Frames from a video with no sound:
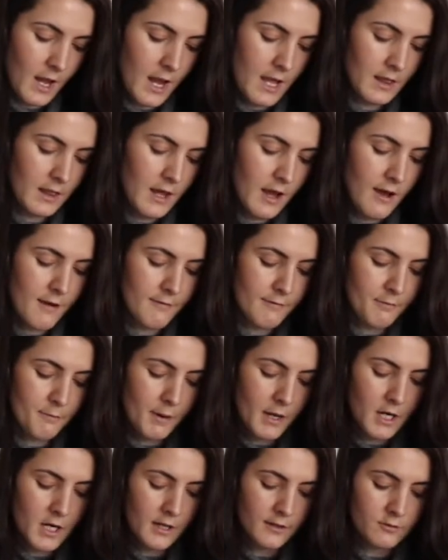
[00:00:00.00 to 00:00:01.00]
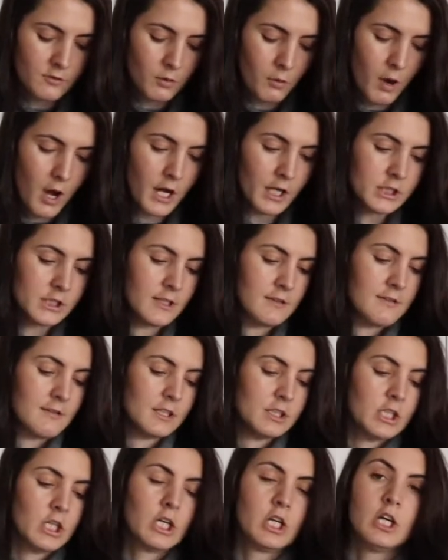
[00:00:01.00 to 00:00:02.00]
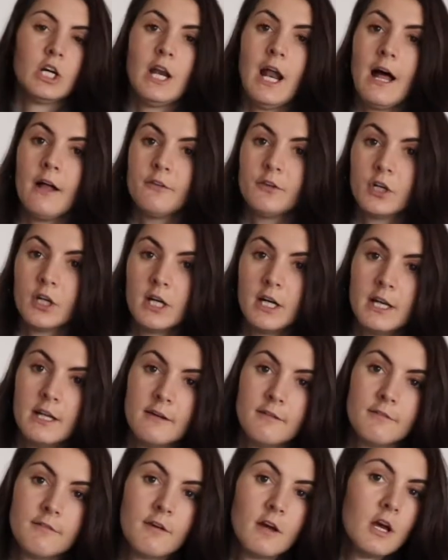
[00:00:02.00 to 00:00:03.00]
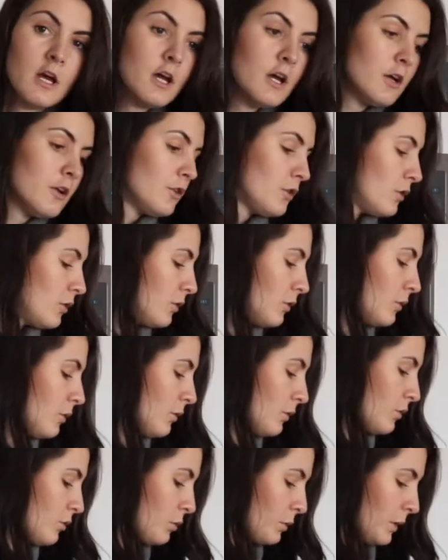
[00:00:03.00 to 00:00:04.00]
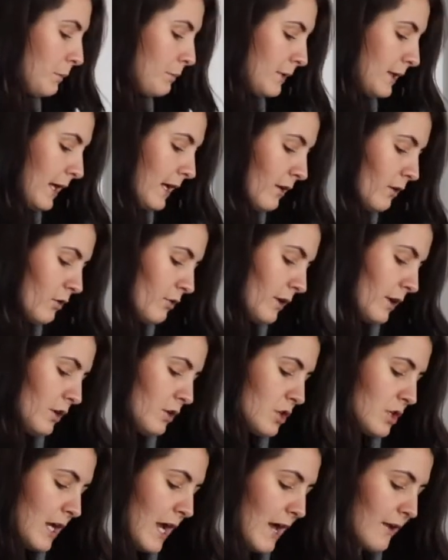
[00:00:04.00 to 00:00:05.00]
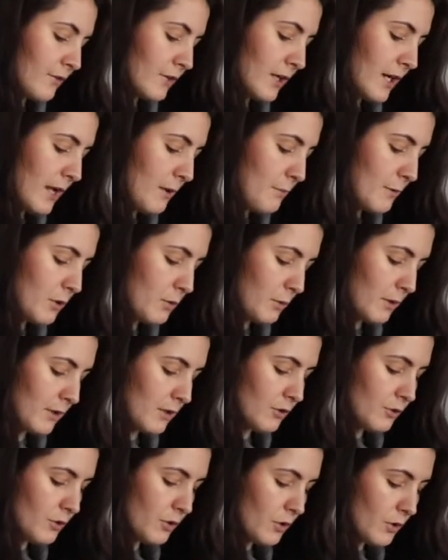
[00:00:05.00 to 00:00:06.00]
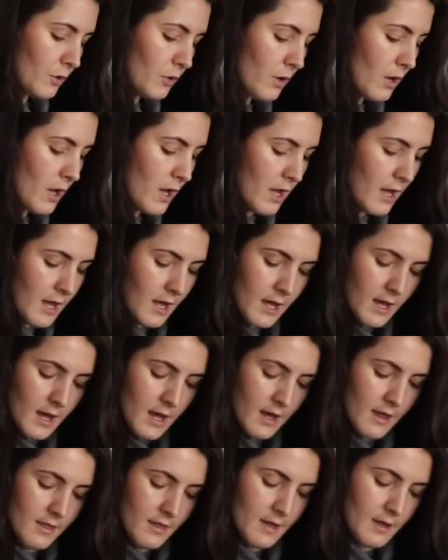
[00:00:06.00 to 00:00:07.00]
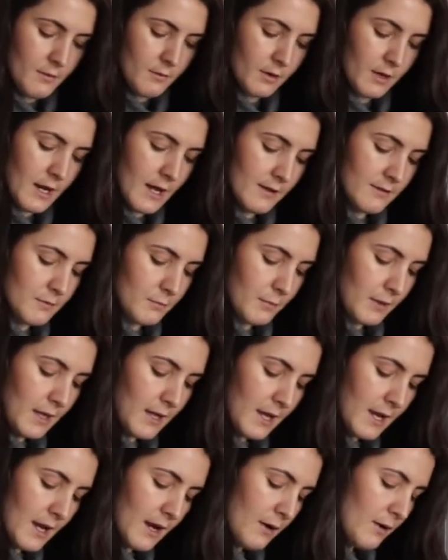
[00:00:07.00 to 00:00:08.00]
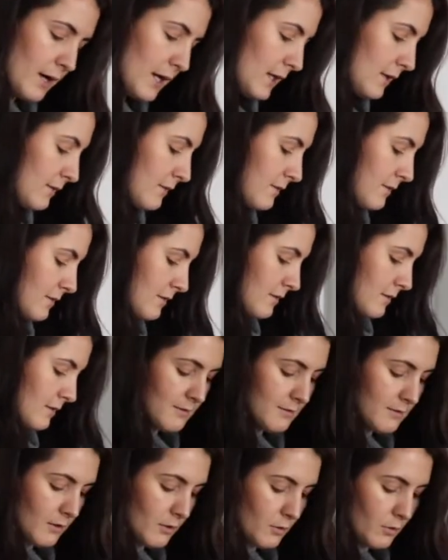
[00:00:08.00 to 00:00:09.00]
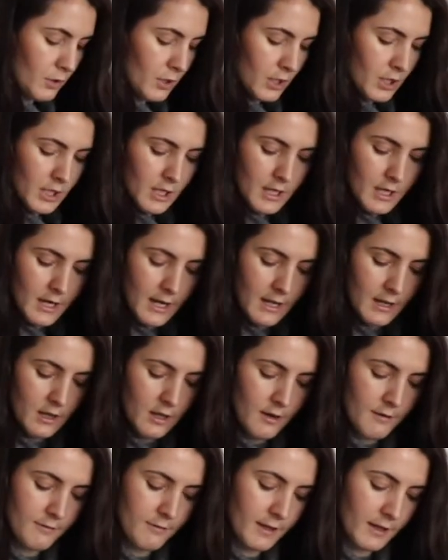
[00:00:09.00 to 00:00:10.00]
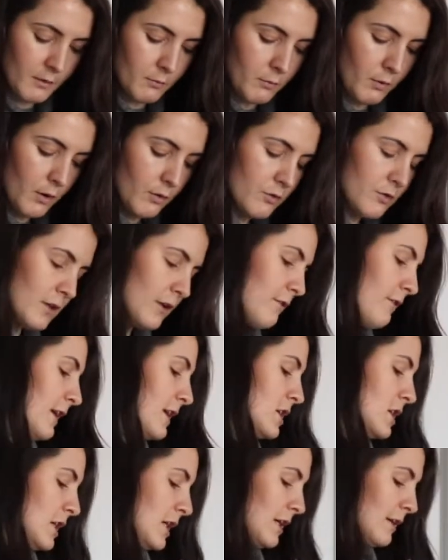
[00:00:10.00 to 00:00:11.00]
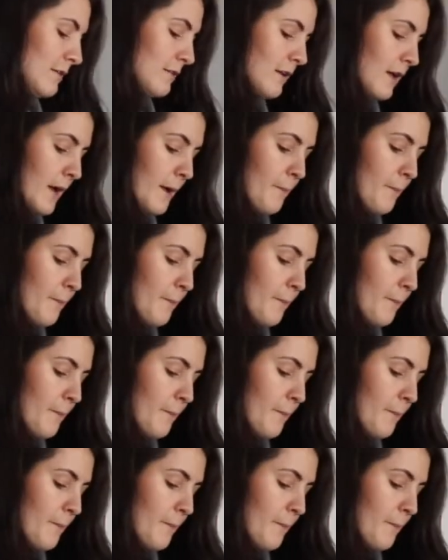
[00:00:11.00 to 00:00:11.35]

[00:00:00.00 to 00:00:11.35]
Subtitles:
I love butternut squash. It's such a good alternative to sweet potatoes. I usually alternate between the two. And then we're gonna add some carrots. So good. I love like roasted veggies.